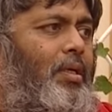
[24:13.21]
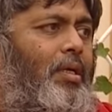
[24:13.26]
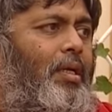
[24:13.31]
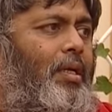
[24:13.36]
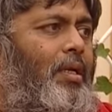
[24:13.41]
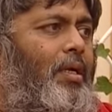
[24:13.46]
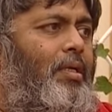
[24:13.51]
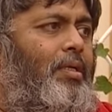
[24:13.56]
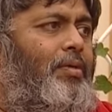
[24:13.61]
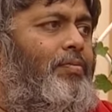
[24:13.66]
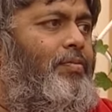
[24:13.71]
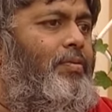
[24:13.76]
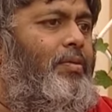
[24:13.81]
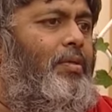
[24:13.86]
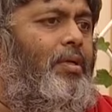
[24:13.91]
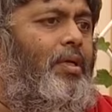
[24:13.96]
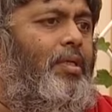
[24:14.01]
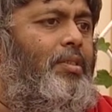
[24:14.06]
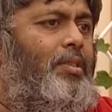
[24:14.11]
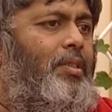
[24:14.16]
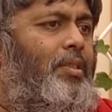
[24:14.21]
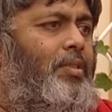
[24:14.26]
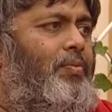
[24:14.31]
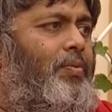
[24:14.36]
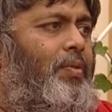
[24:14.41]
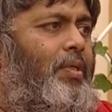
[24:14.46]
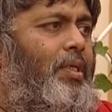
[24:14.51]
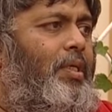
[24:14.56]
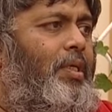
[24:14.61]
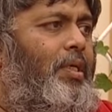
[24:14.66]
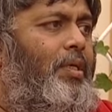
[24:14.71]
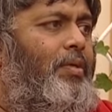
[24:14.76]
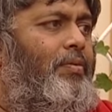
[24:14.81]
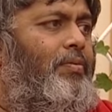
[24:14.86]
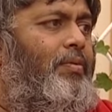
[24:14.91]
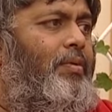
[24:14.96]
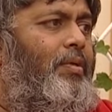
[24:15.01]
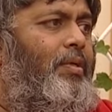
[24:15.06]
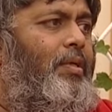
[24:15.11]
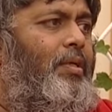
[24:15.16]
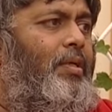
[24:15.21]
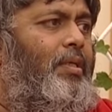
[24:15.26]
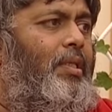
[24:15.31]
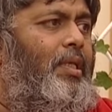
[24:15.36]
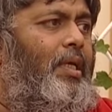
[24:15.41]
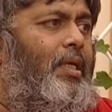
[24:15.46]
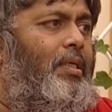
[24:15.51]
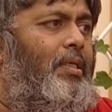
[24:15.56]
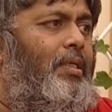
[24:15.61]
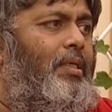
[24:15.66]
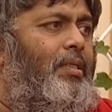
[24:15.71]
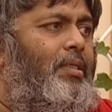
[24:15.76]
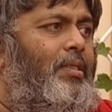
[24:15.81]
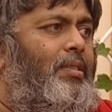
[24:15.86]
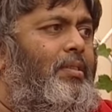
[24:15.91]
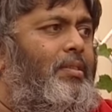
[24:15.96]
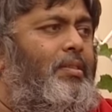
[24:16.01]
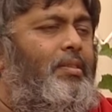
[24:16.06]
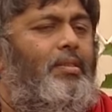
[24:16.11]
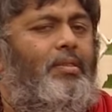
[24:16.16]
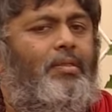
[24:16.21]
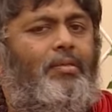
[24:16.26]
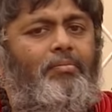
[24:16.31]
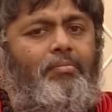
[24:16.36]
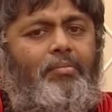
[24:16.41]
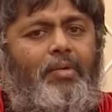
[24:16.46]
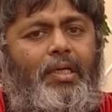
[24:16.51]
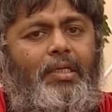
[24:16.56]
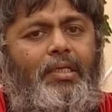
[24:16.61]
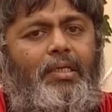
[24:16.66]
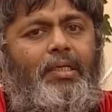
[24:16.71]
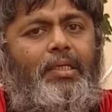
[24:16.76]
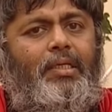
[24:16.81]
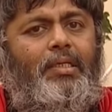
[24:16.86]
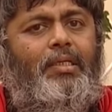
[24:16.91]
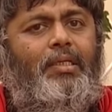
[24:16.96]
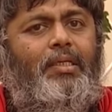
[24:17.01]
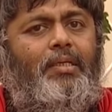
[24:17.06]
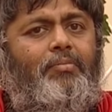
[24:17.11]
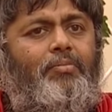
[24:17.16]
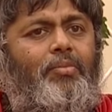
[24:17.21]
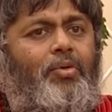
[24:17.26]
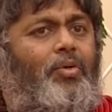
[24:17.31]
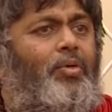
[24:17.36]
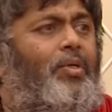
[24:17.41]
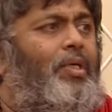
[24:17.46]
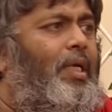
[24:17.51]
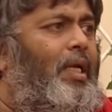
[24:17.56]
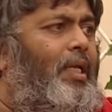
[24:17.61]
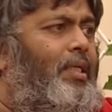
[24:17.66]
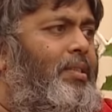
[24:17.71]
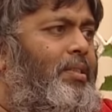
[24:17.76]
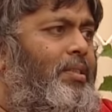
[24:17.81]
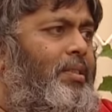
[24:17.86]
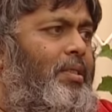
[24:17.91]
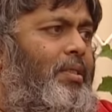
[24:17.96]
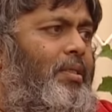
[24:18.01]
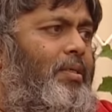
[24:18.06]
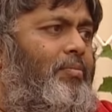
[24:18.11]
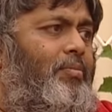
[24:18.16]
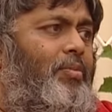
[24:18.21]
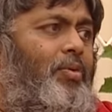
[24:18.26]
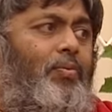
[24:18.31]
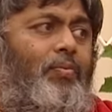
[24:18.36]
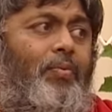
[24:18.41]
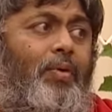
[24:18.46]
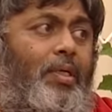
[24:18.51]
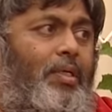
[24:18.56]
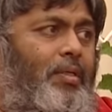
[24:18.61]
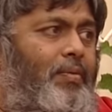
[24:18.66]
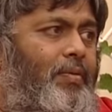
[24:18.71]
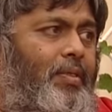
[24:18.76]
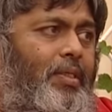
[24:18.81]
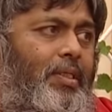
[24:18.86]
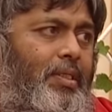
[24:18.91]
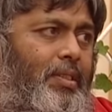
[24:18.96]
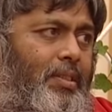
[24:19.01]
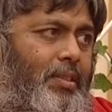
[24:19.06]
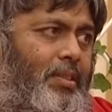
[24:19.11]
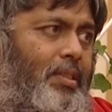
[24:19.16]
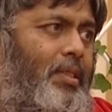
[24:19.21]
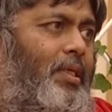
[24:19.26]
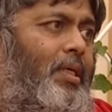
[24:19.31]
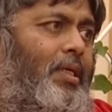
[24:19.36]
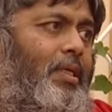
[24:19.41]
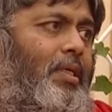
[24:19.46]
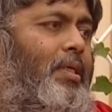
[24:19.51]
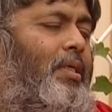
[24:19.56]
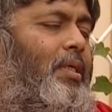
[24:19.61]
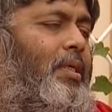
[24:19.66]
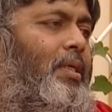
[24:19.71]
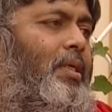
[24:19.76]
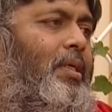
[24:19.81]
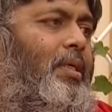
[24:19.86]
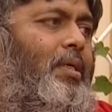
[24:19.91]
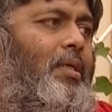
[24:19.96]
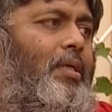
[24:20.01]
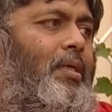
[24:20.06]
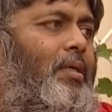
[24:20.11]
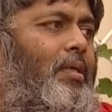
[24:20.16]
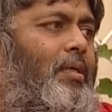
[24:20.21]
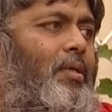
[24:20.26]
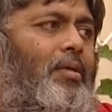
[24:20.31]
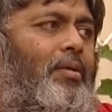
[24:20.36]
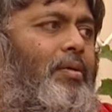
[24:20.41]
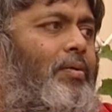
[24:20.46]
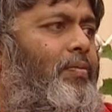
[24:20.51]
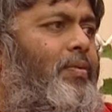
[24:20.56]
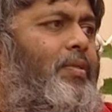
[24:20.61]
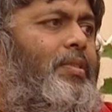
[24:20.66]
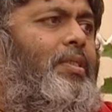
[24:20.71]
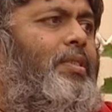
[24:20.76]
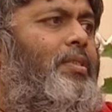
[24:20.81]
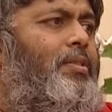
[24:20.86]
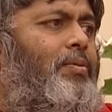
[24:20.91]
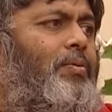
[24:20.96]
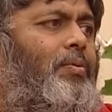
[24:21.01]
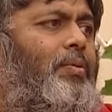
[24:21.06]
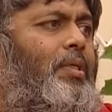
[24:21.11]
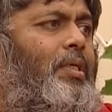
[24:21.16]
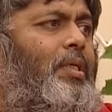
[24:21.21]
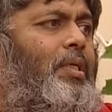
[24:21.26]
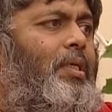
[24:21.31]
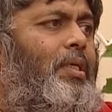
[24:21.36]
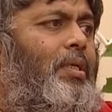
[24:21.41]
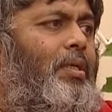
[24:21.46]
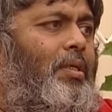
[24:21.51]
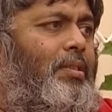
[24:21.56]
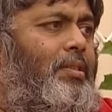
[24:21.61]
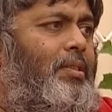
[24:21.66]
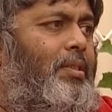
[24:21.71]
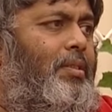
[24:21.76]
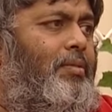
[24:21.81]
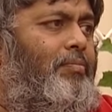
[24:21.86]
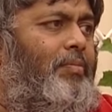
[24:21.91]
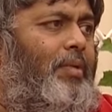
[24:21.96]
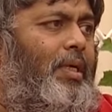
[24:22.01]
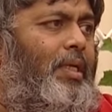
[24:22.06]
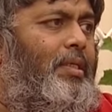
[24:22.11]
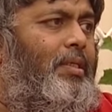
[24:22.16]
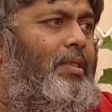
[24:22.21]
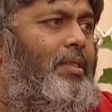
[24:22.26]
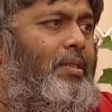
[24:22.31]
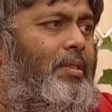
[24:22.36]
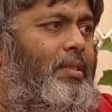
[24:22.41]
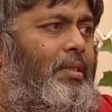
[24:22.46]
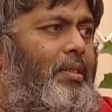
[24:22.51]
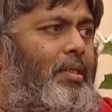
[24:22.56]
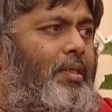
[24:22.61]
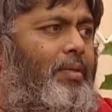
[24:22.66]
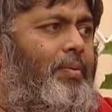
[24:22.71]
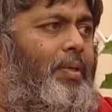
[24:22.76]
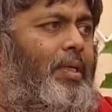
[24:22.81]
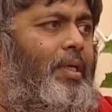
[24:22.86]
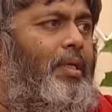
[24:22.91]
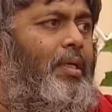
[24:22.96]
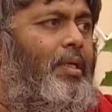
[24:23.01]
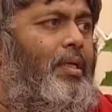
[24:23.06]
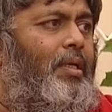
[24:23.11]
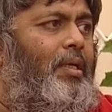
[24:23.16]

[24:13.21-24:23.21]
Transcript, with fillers: A lot of logic will give that it is uh, by eating more calcium or whatever it is there, which is only a logic mind giving.